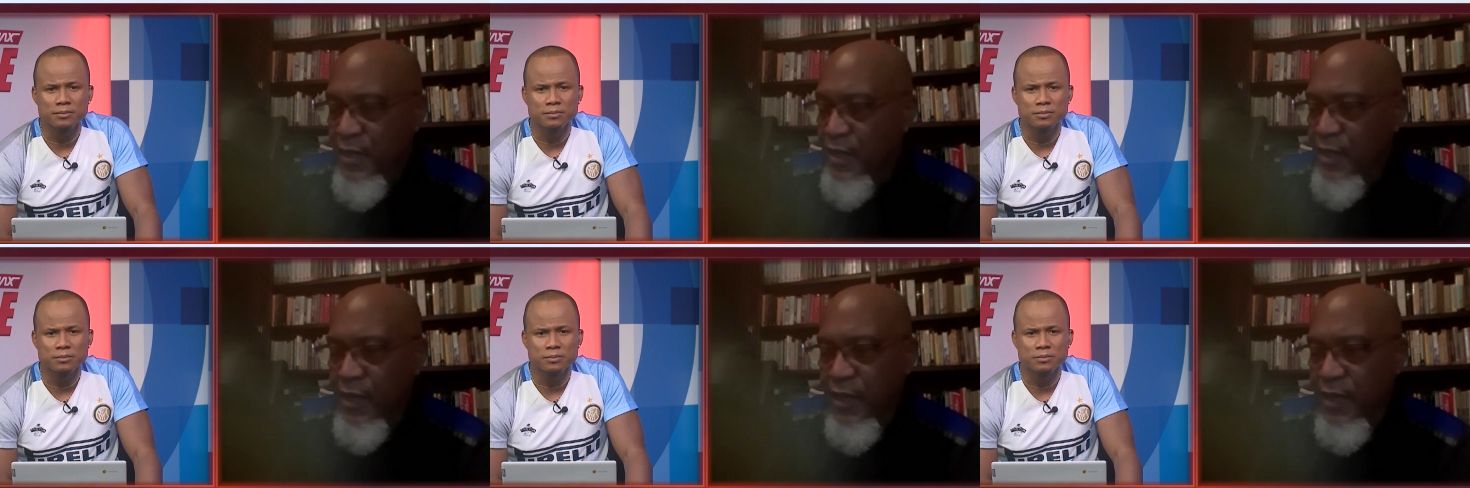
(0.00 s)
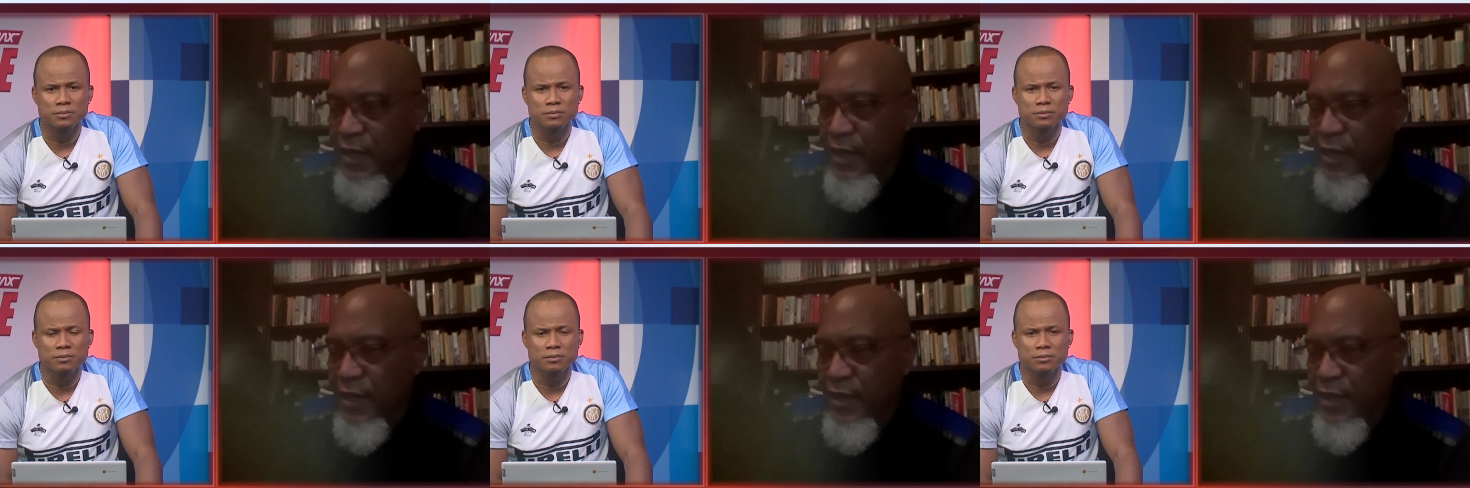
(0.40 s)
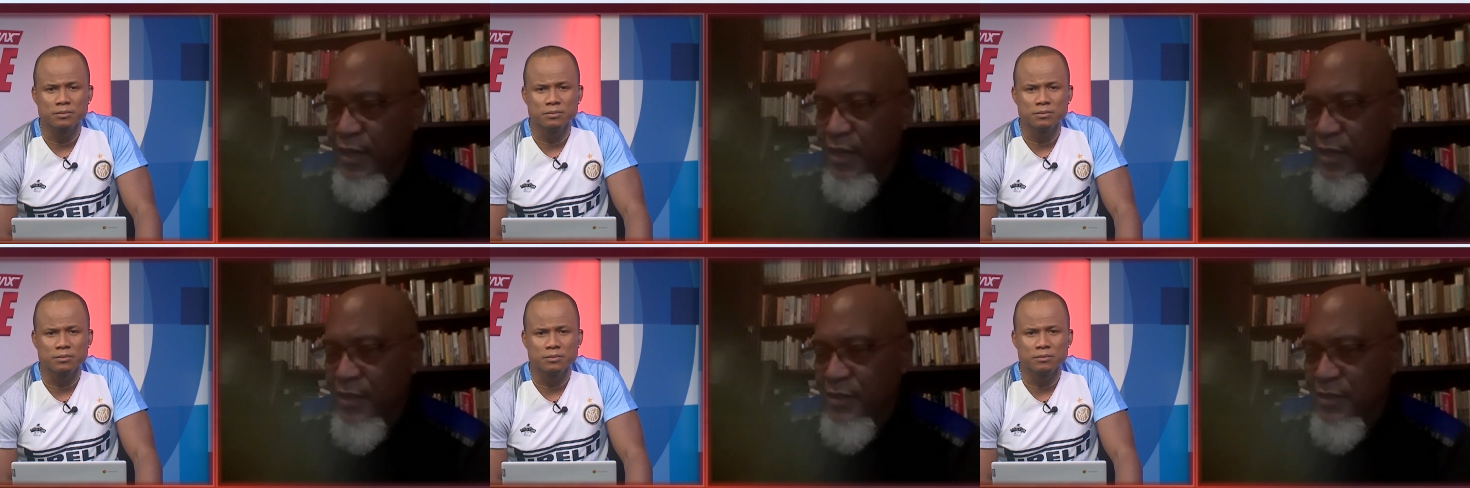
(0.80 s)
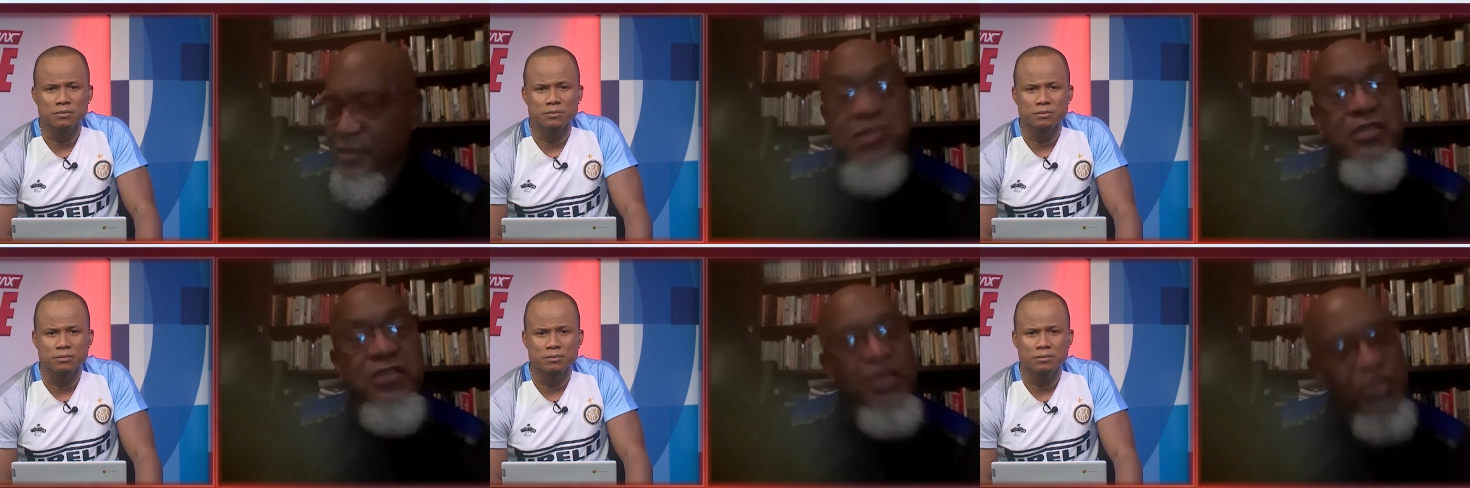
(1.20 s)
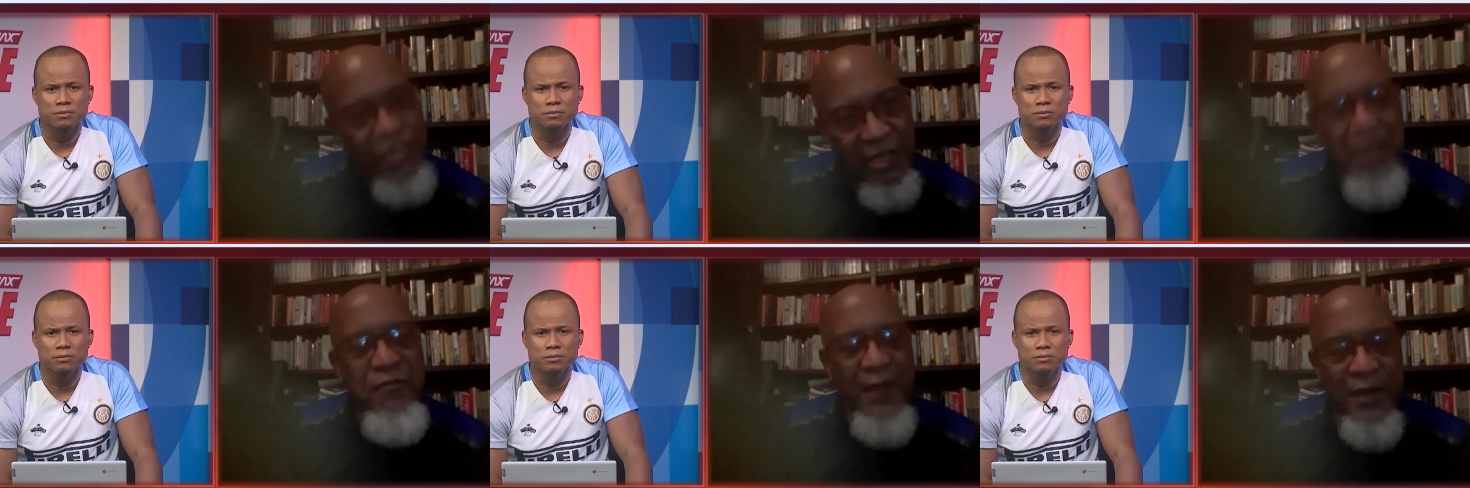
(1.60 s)
Speaker 1: uh, uh, uh,
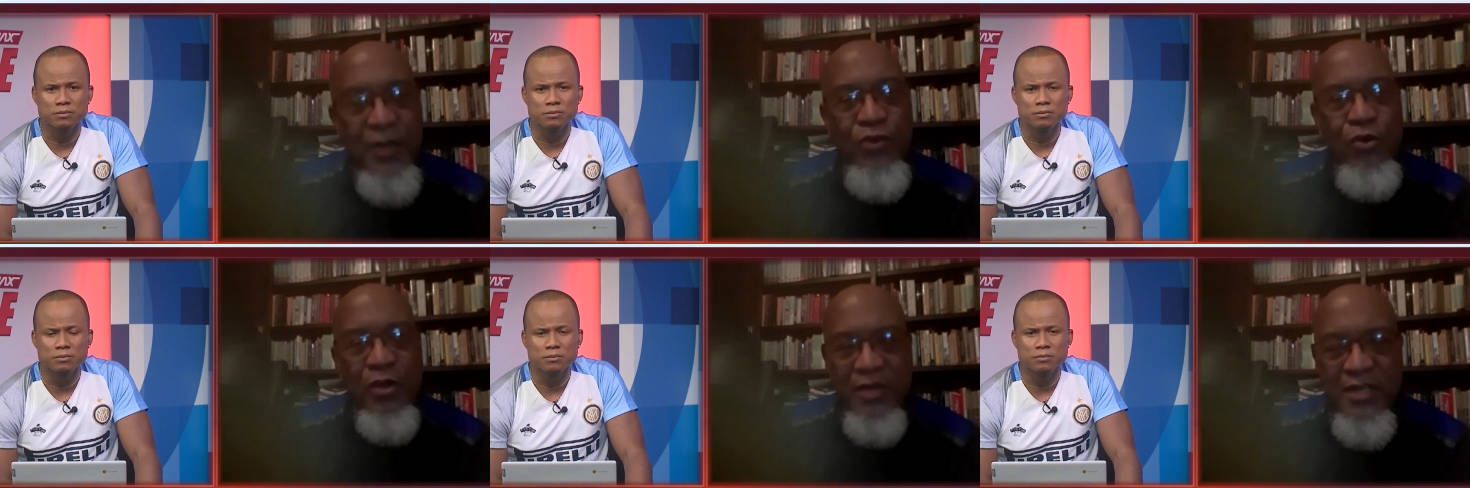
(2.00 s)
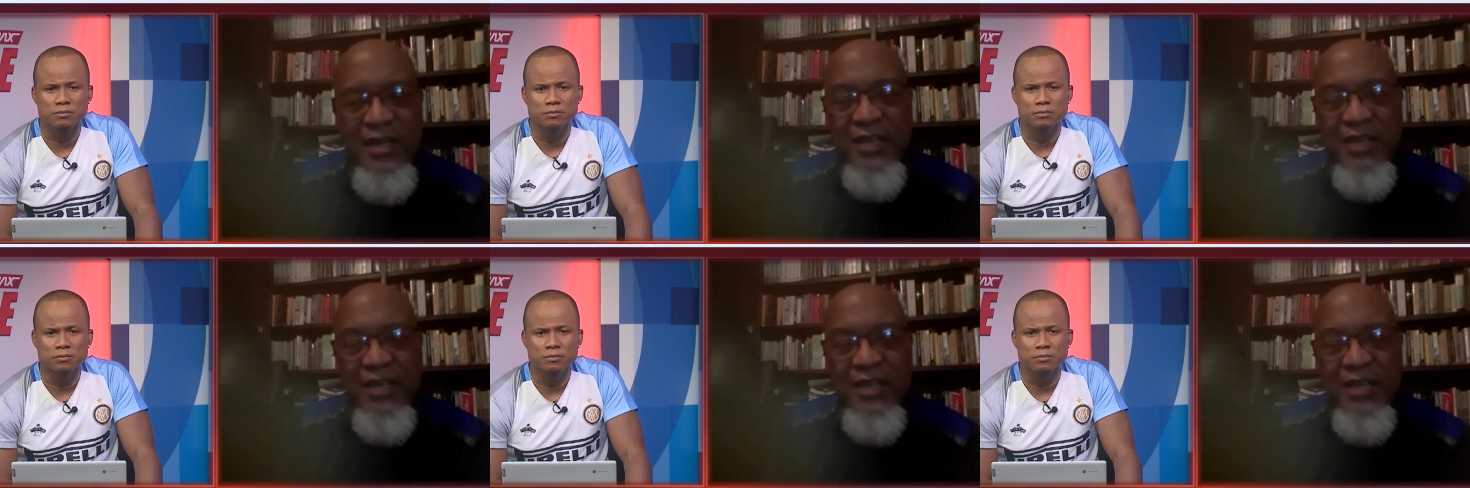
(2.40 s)
decision, if I call it that,